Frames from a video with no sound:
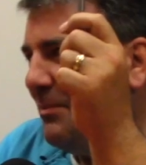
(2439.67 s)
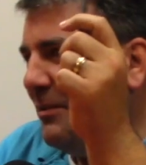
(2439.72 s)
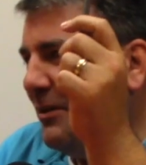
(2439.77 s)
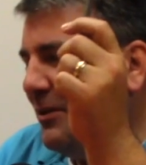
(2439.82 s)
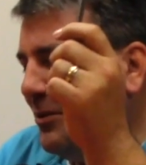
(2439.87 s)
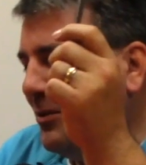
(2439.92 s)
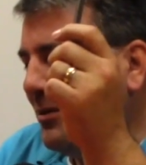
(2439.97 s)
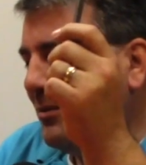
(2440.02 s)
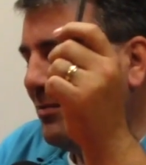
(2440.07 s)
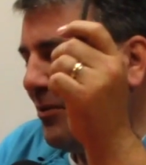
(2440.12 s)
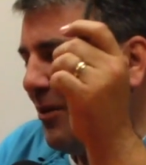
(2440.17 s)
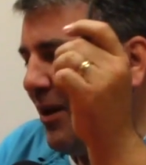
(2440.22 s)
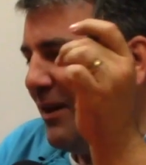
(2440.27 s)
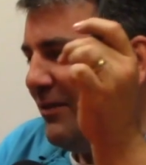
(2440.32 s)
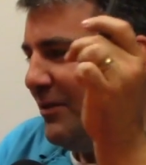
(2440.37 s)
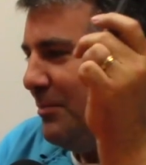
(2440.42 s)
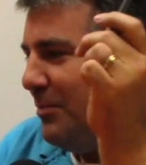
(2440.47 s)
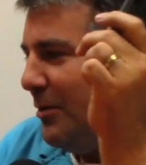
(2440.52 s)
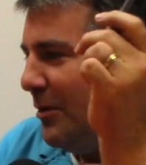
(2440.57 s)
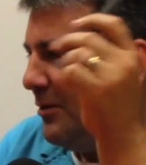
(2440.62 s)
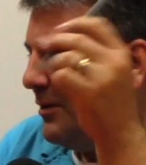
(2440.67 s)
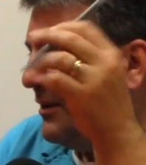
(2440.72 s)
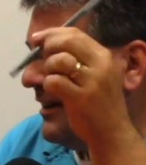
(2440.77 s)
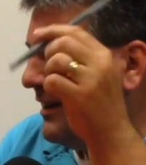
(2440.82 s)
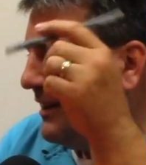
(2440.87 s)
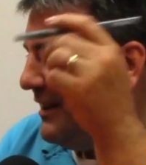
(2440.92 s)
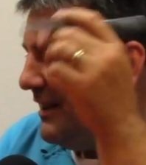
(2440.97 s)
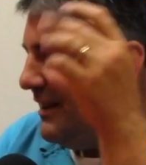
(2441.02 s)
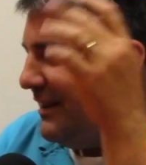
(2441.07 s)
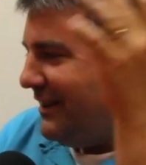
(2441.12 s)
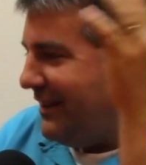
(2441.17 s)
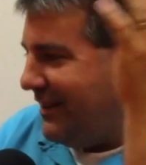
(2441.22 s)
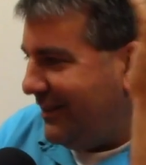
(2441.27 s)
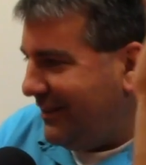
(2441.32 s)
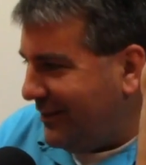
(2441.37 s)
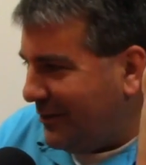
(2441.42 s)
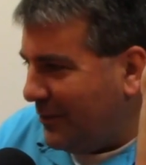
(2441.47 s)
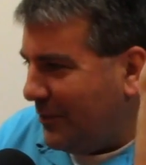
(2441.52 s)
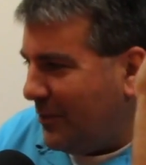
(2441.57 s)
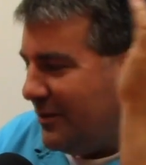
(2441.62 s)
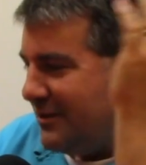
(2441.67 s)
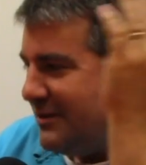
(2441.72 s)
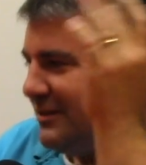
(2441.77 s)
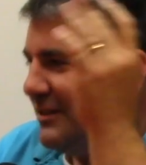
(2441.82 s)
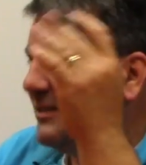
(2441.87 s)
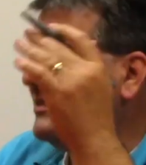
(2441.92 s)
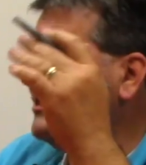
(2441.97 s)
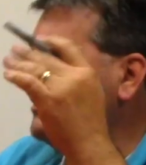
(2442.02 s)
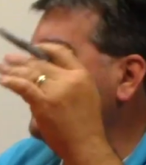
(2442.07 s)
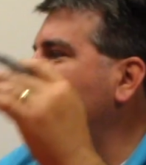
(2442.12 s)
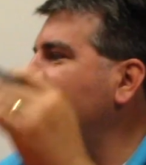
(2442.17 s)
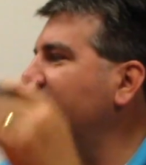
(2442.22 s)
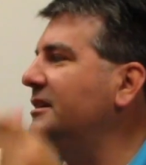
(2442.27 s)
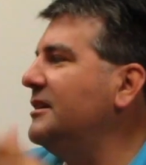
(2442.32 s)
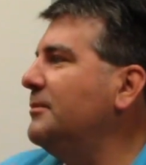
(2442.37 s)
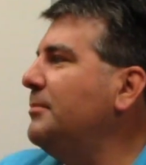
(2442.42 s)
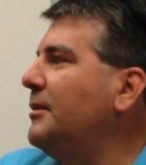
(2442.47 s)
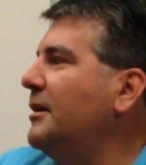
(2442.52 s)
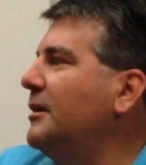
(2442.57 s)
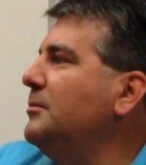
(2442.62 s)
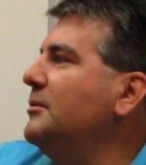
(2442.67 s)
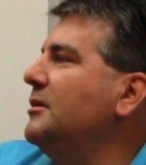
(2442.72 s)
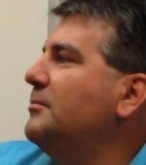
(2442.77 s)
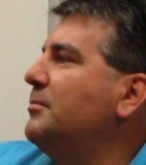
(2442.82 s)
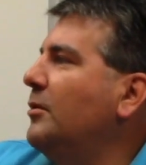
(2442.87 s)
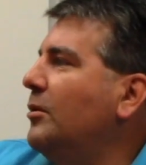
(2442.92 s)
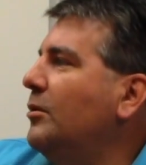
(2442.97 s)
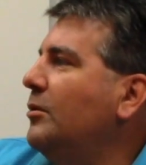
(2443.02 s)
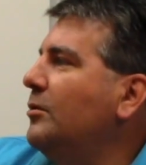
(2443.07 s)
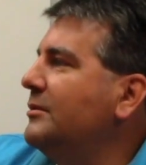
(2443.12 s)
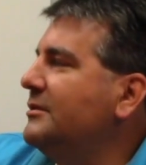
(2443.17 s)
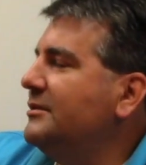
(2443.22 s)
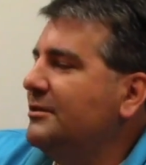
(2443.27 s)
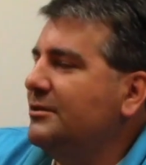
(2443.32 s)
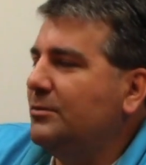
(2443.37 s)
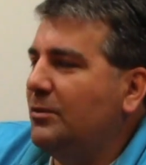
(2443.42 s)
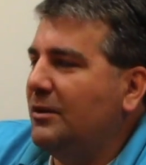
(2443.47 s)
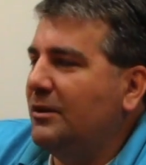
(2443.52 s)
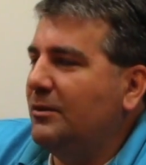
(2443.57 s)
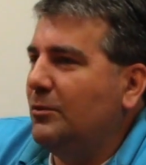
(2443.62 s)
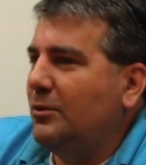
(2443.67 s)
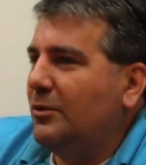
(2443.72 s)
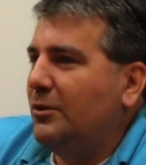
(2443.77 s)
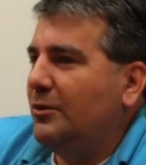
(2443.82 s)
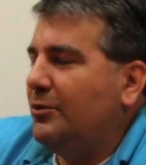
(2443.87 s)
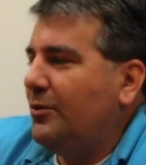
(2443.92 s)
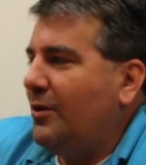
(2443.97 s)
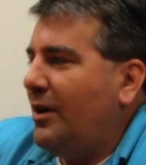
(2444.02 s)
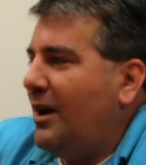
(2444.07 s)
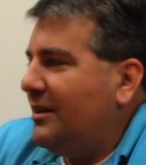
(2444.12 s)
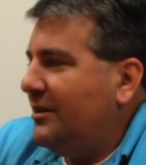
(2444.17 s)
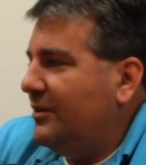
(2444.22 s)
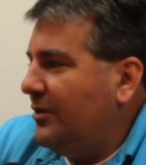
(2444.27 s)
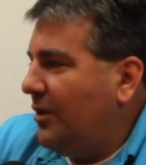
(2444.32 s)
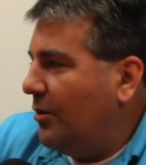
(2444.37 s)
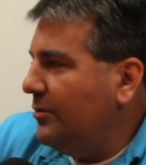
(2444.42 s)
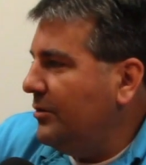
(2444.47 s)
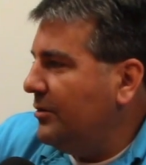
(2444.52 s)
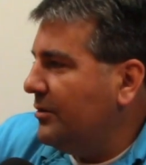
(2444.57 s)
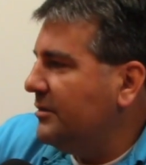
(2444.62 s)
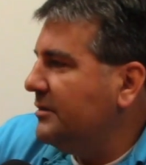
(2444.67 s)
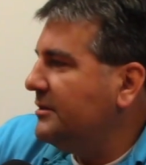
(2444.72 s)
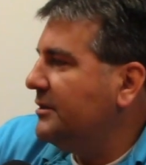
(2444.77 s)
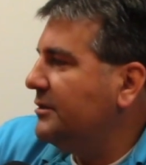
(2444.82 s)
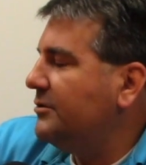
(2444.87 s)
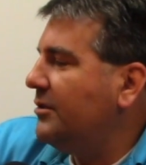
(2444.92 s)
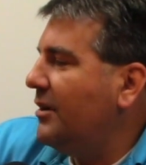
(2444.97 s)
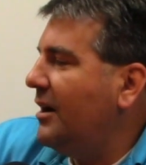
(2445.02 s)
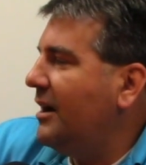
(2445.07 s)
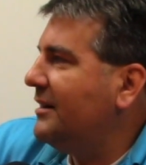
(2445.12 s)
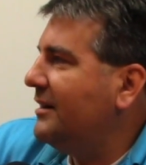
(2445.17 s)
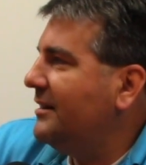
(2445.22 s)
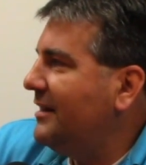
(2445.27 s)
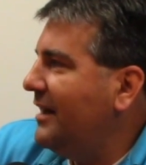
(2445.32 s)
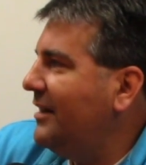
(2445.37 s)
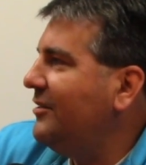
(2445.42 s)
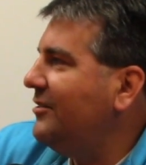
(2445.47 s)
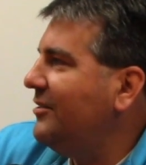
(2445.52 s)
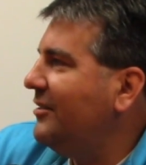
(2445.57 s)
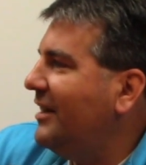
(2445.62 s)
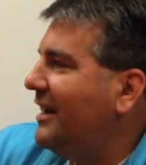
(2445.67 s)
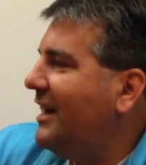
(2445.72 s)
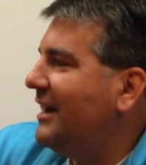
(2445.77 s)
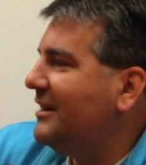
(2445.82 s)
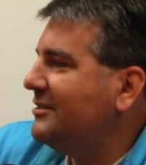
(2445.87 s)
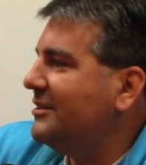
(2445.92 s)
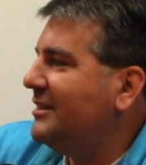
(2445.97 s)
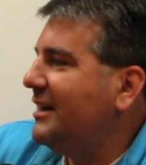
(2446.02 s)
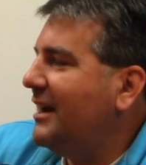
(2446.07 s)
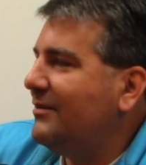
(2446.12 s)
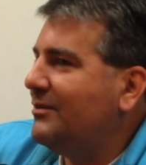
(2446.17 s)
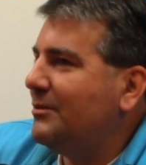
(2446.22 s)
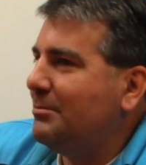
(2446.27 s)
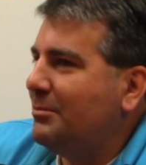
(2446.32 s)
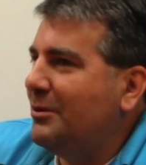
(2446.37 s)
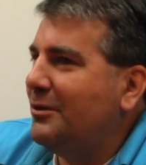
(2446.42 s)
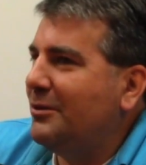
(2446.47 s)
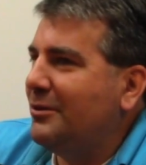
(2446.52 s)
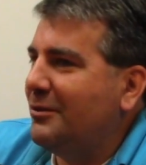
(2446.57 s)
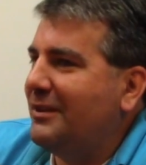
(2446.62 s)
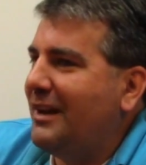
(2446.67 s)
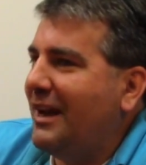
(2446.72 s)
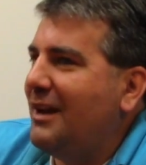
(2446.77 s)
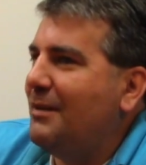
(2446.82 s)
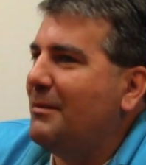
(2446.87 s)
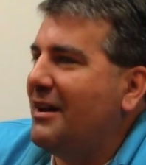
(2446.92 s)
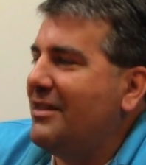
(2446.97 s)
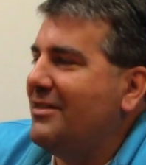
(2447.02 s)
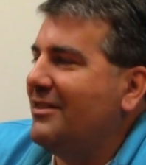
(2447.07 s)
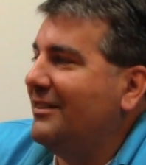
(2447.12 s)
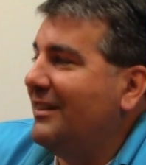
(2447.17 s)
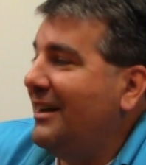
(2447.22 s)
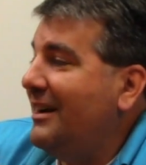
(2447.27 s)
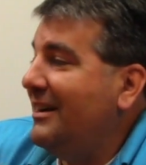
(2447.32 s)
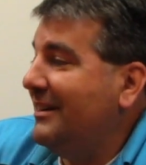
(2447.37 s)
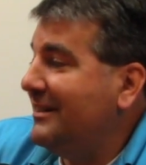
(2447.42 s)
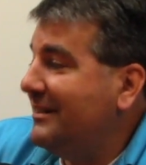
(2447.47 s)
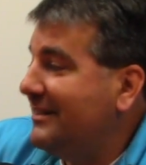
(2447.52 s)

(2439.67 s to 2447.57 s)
be doing private polling, and where it's listed, but in a public poll, which is what will attract donors and attract attention, they actually have to put her name on the line.